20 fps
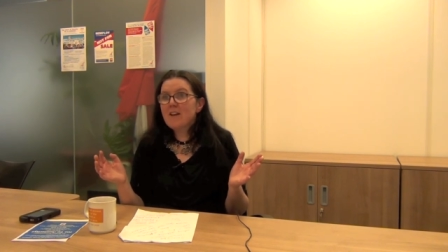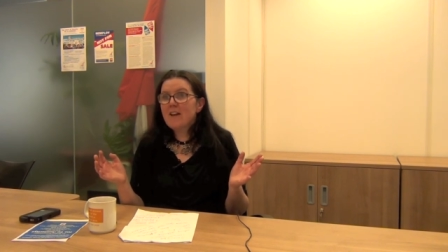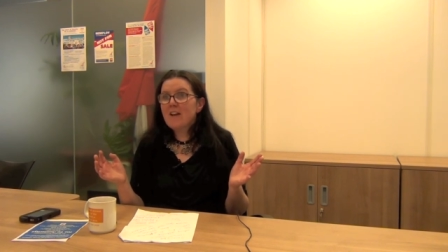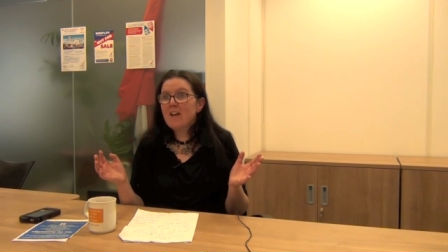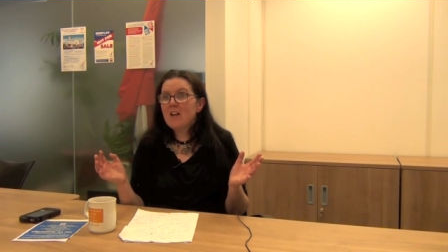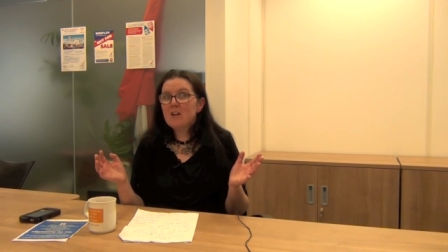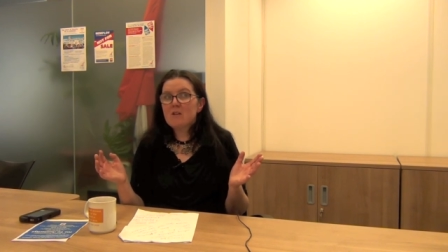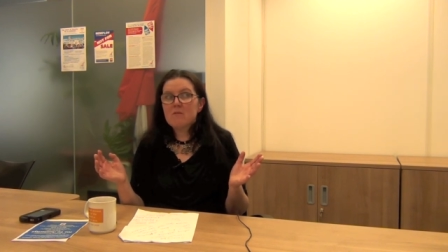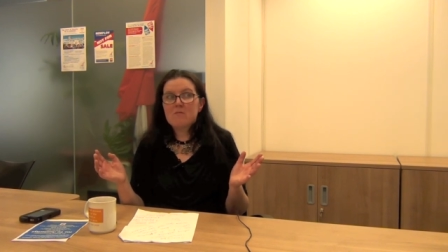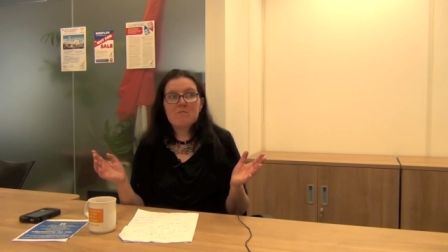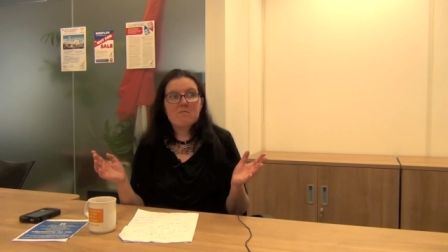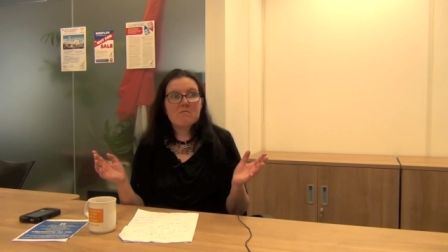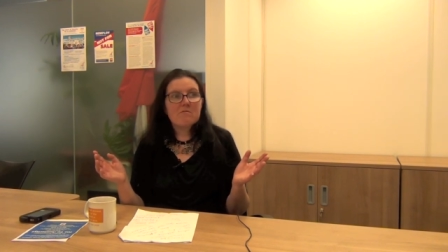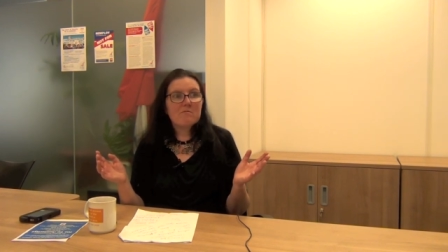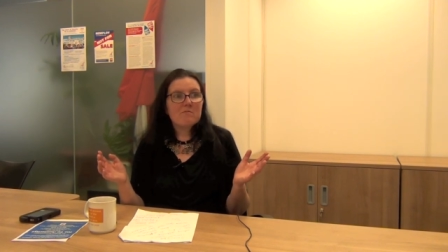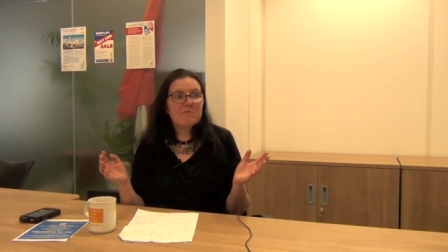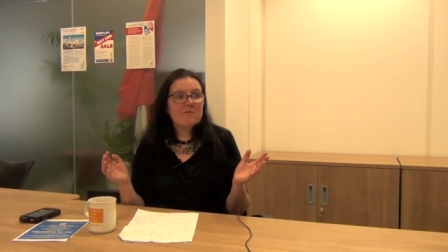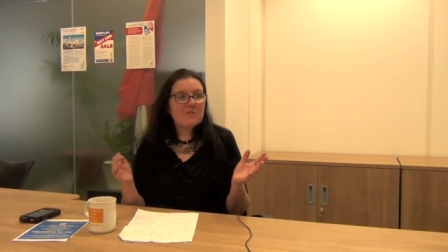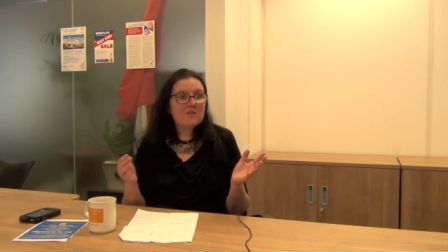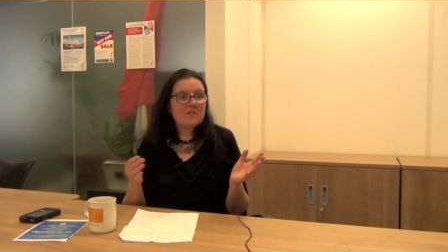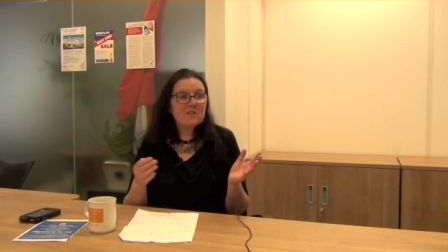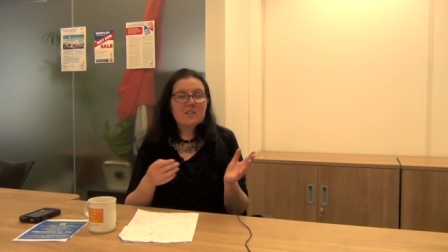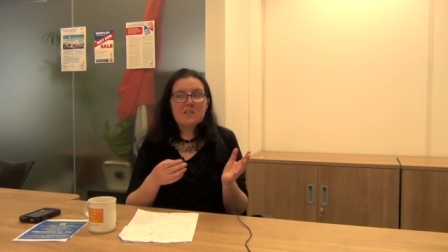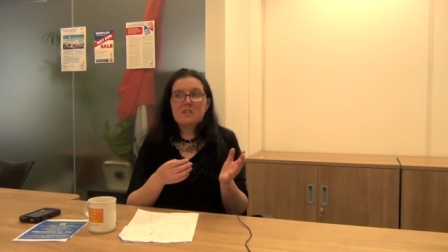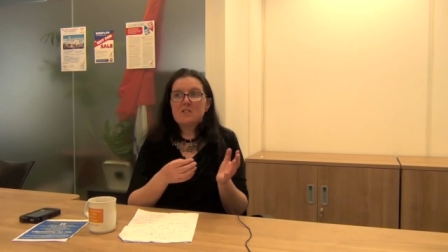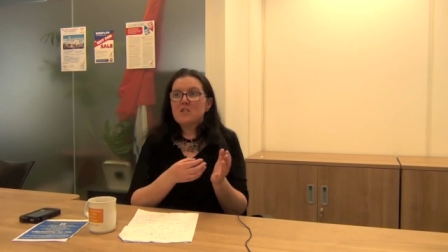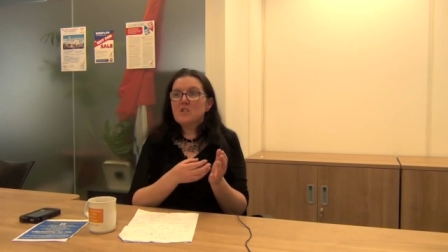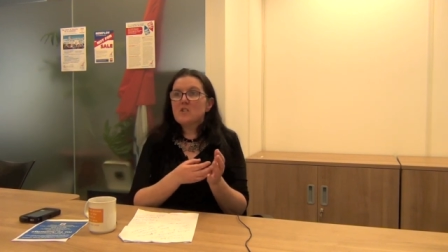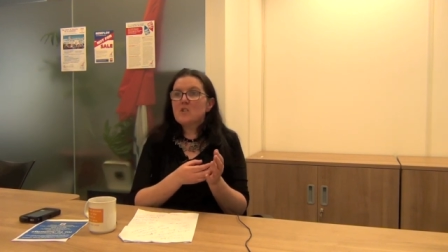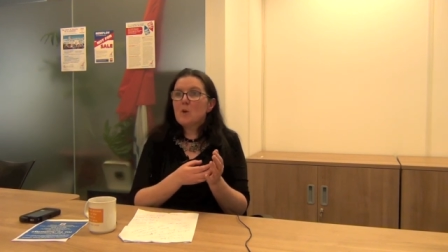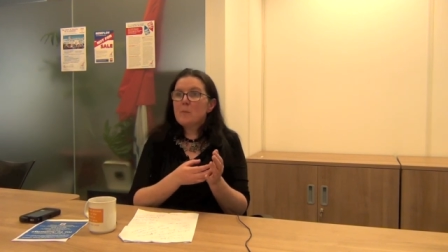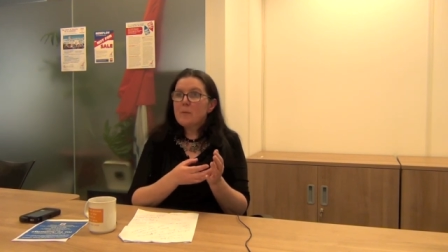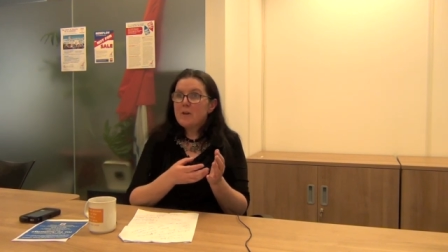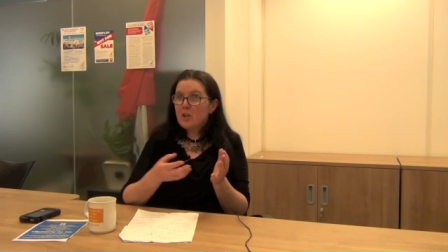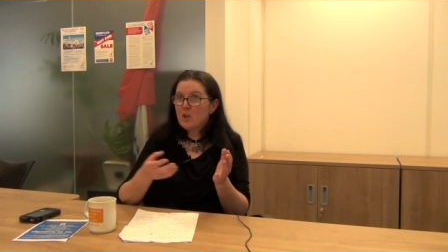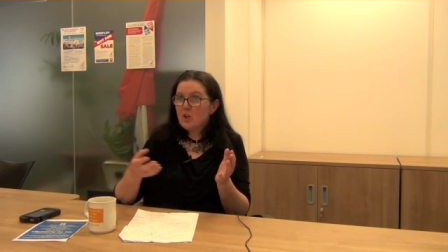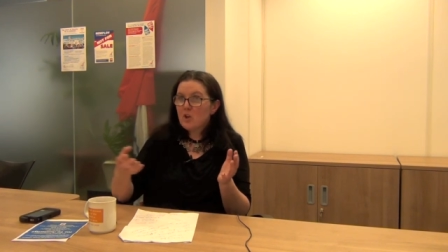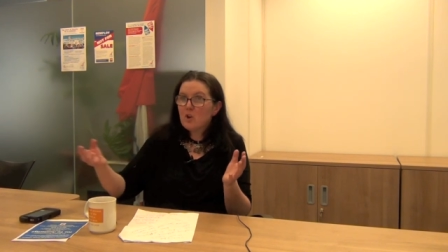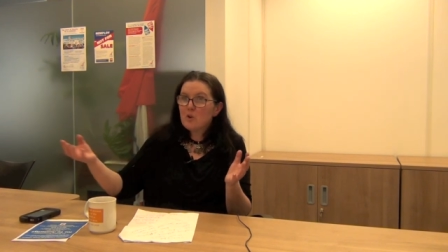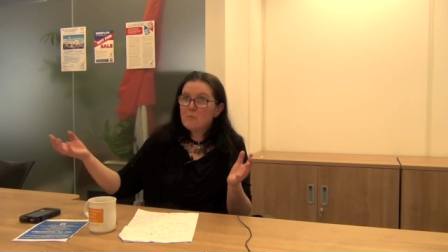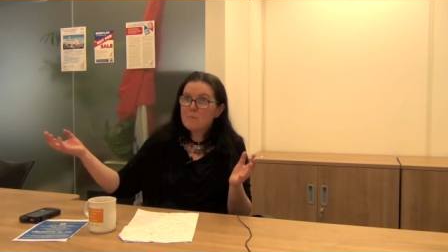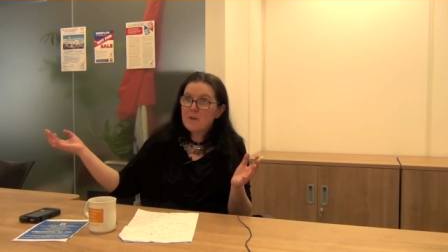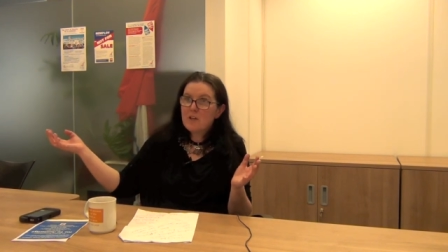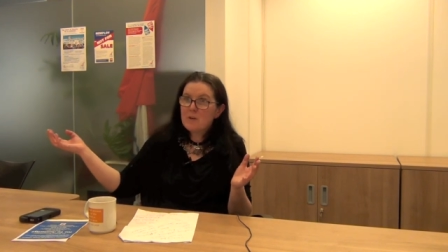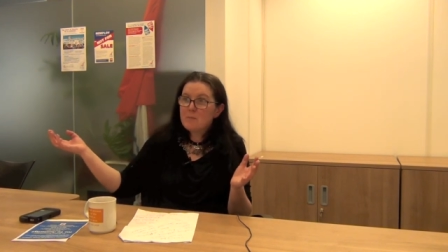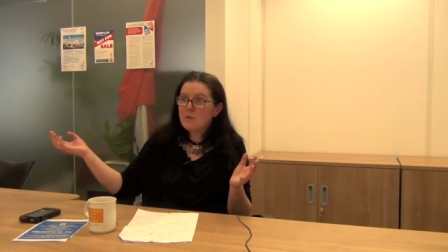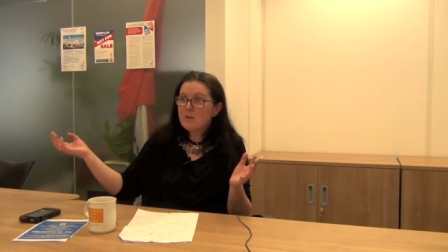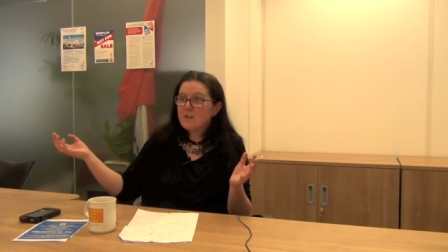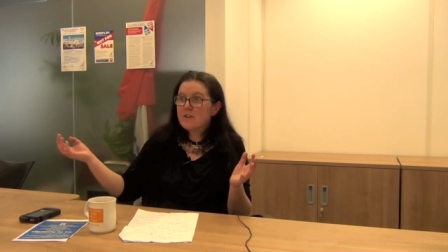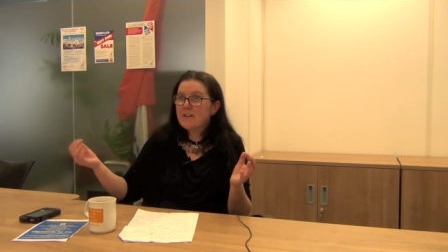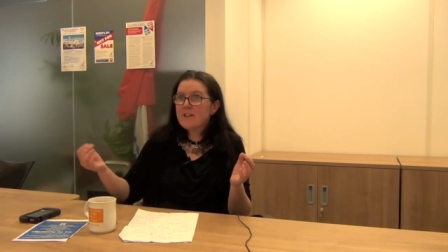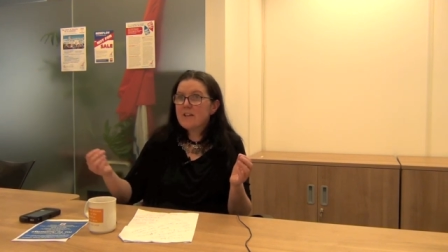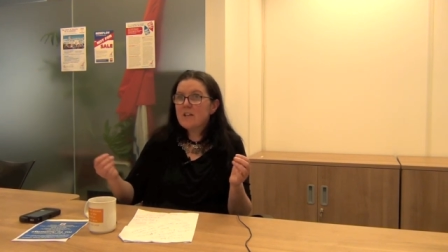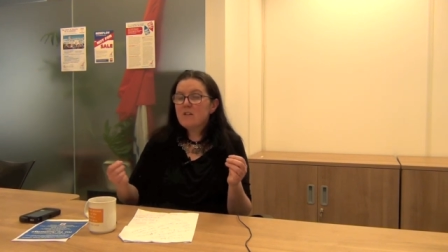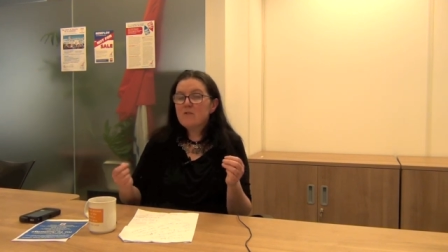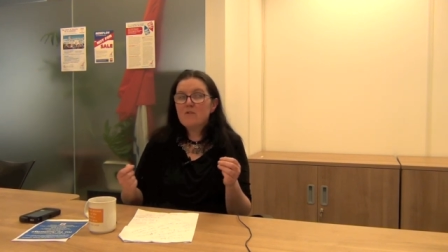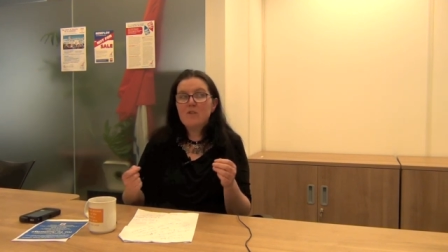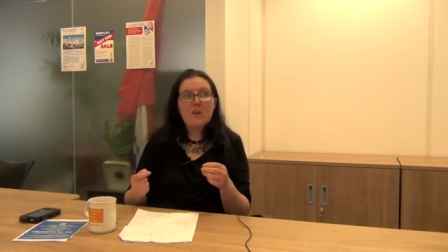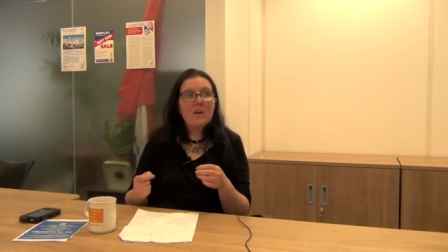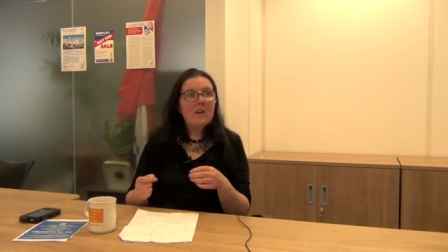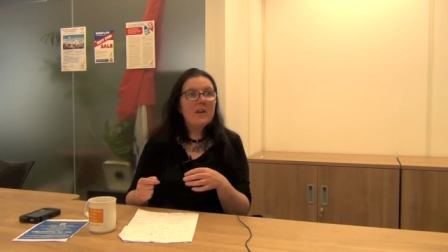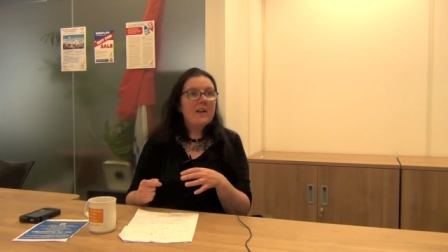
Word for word: Um, we've just seen so many young people leave.